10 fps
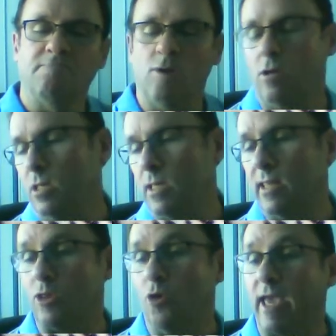You say
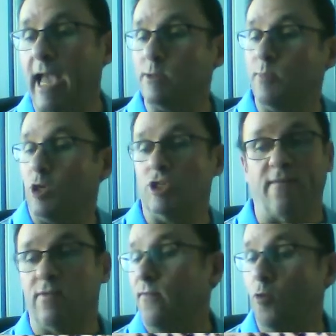that's not a catch because you
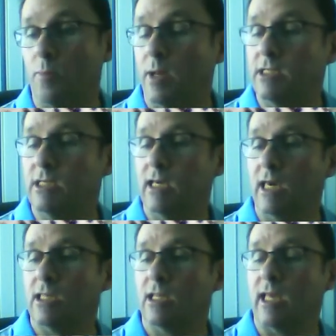have an affordability
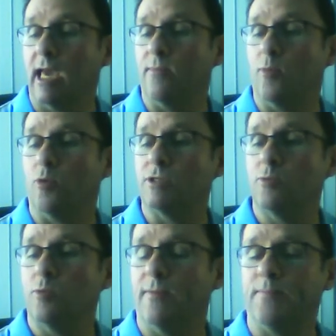test and a standard mortgage
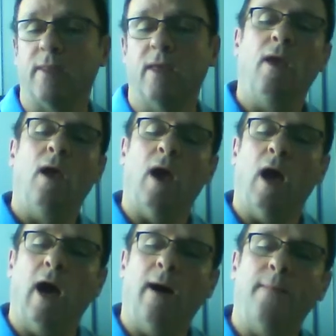as well.
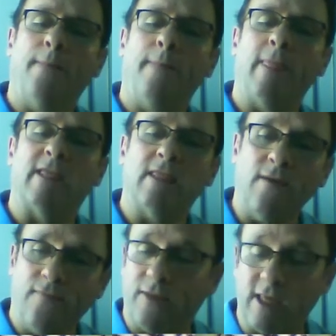
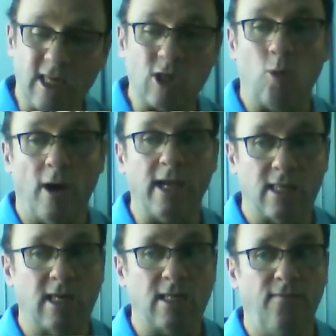This is quite
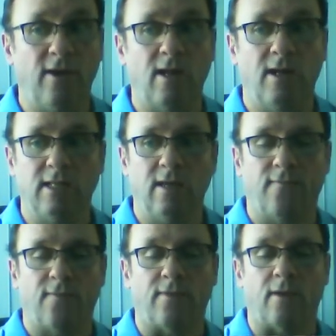significantly
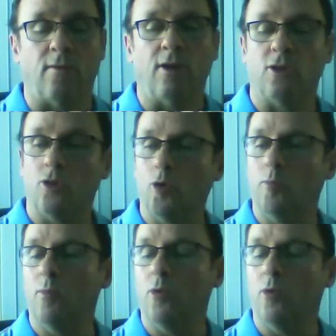different though. In a normal